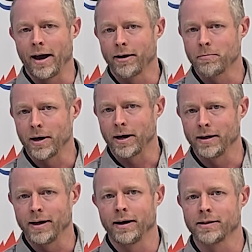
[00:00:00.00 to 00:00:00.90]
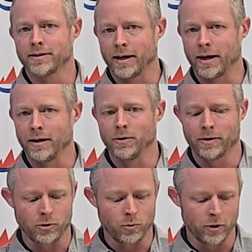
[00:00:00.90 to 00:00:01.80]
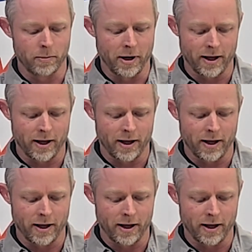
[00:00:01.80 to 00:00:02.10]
Out of mind, out of sight, you don't have to worry about